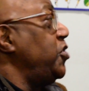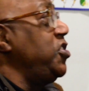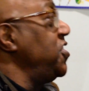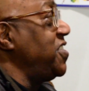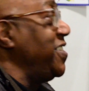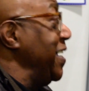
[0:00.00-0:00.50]

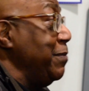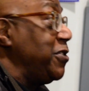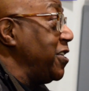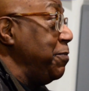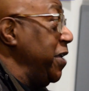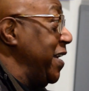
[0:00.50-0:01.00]
just
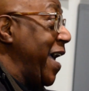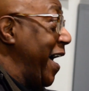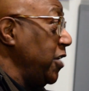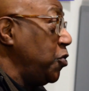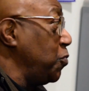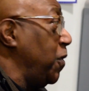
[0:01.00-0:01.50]
seems to be
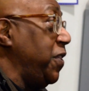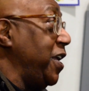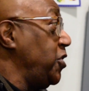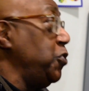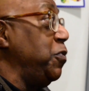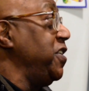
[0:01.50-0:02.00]
natural
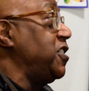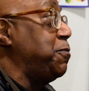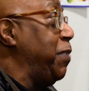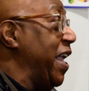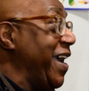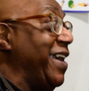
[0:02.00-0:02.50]
that you
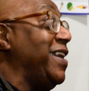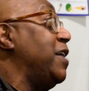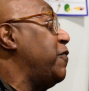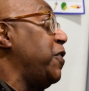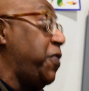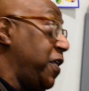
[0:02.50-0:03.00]
explain
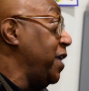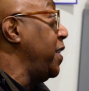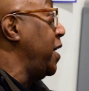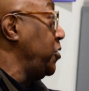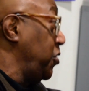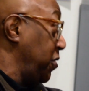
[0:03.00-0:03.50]
everything
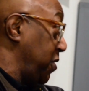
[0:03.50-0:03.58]
that you